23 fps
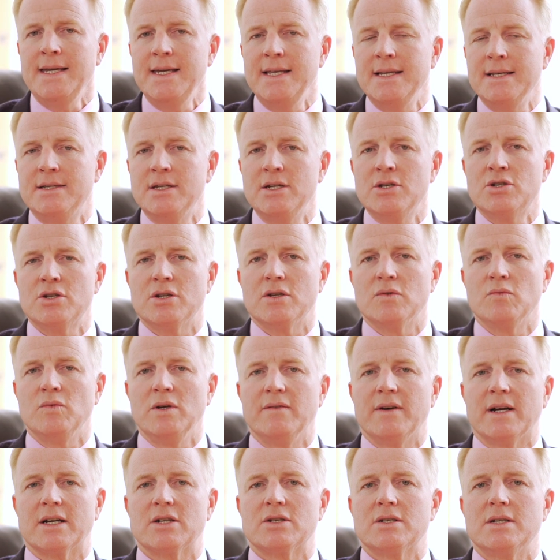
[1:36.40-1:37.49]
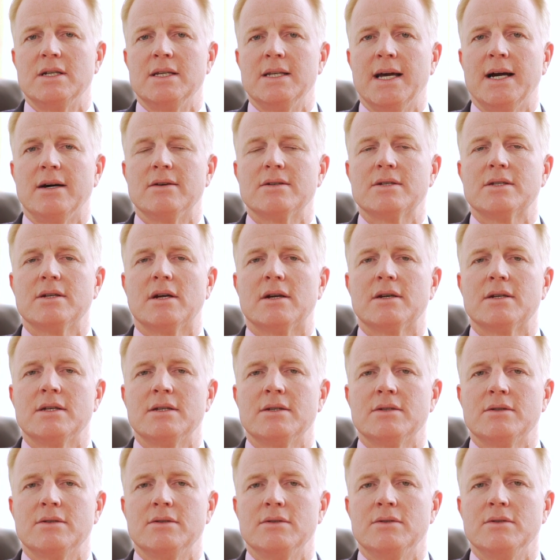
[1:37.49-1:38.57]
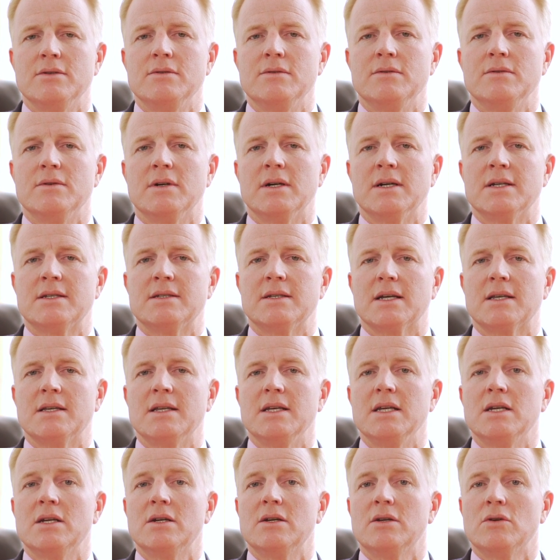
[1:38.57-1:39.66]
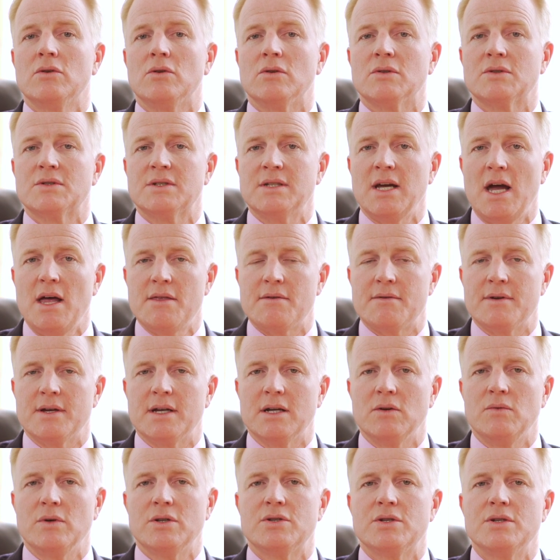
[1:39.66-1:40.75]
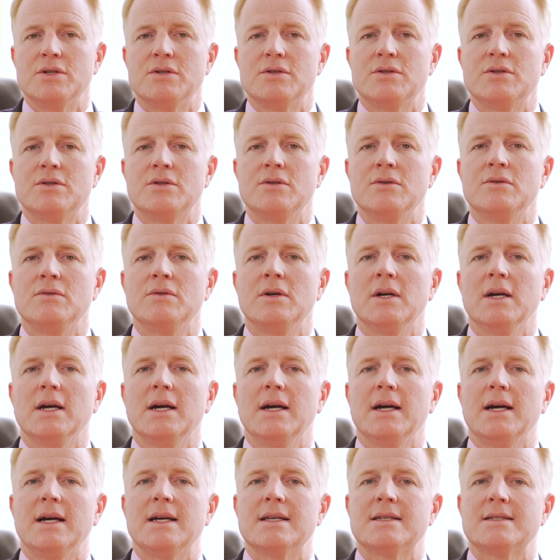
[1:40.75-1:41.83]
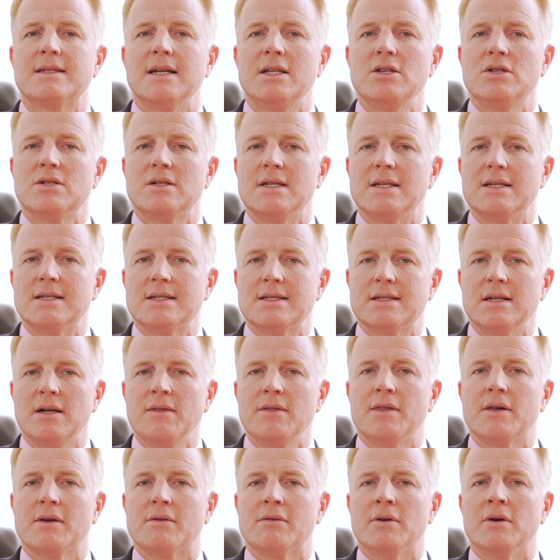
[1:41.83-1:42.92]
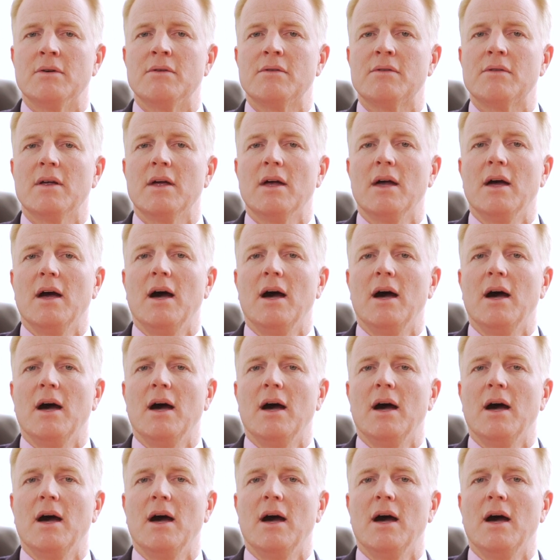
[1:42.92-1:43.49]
In addition, we've actually now started to do a technique called tethering, which is to essentially stunt the growth